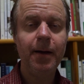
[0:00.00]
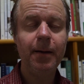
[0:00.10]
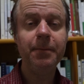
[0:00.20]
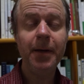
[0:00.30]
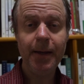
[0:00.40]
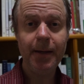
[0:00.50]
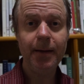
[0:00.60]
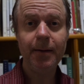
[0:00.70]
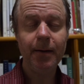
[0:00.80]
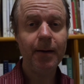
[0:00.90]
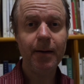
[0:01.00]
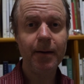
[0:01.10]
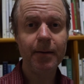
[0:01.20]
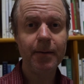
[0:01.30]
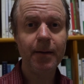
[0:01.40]
made
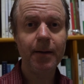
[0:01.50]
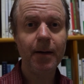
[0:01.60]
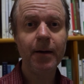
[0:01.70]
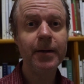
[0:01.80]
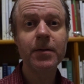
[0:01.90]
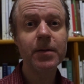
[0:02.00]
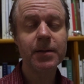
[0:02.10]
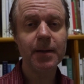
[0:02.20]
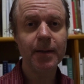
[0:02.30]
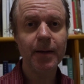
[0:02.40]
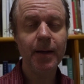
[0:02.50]
are interesting,